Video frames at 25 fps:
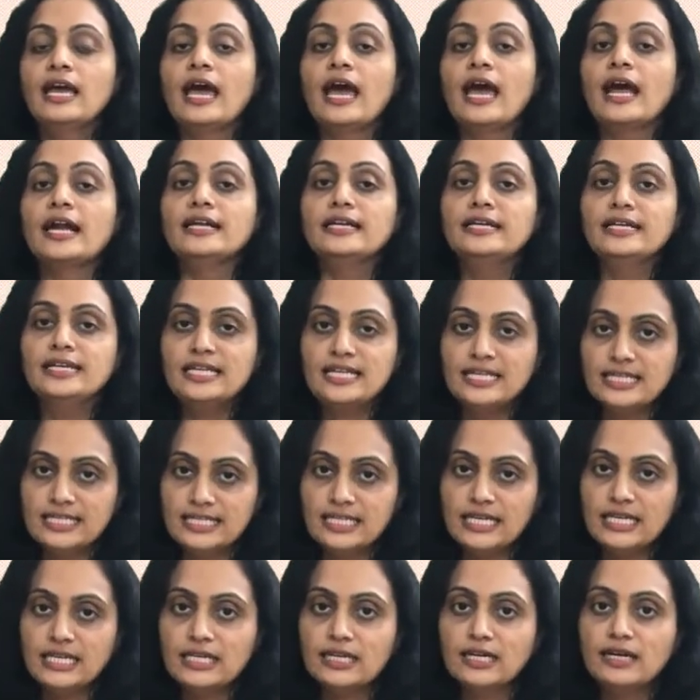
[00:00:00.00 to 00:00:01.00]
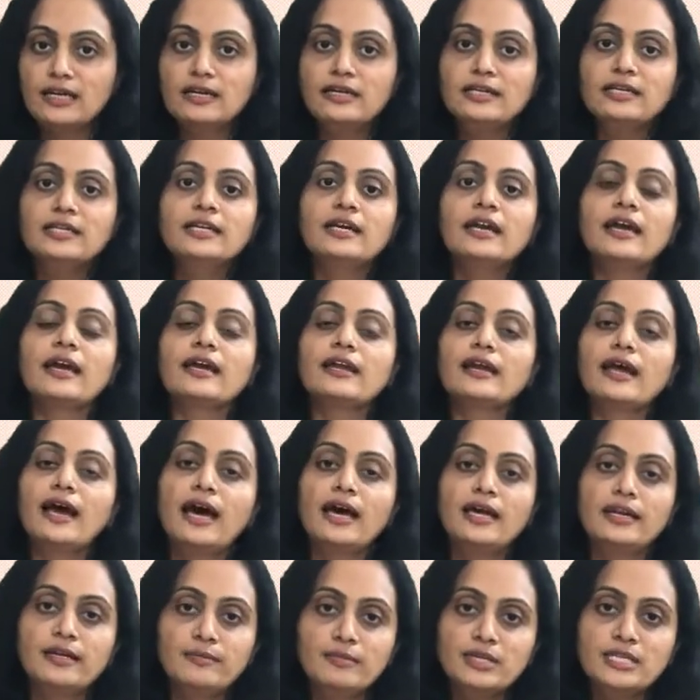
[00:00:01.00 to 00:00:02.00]
and DC current and
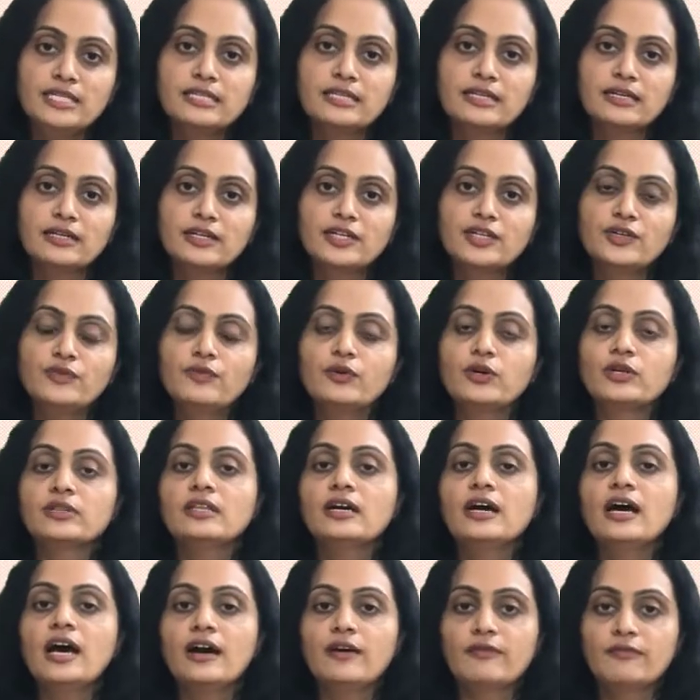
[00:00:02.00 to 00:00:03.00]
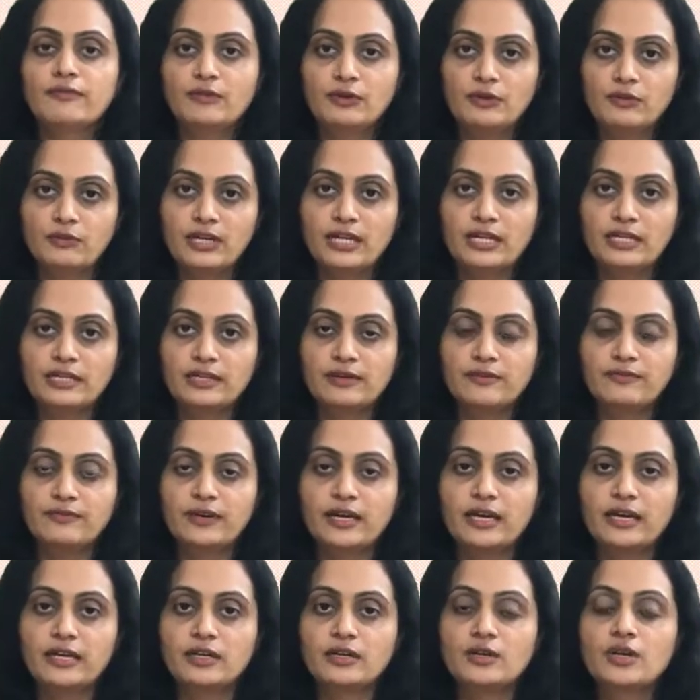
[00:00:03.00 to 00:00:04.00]
RMS current for the half wave
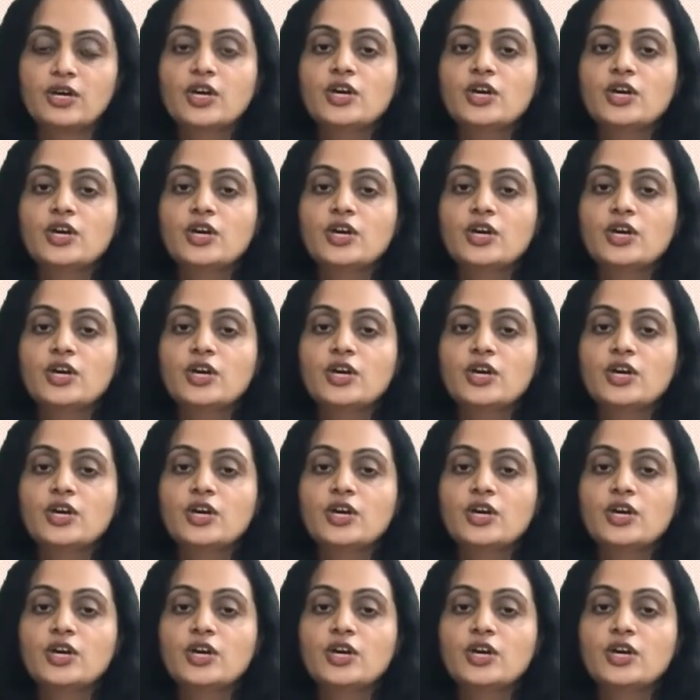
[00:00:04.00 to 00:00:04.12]
rectifier.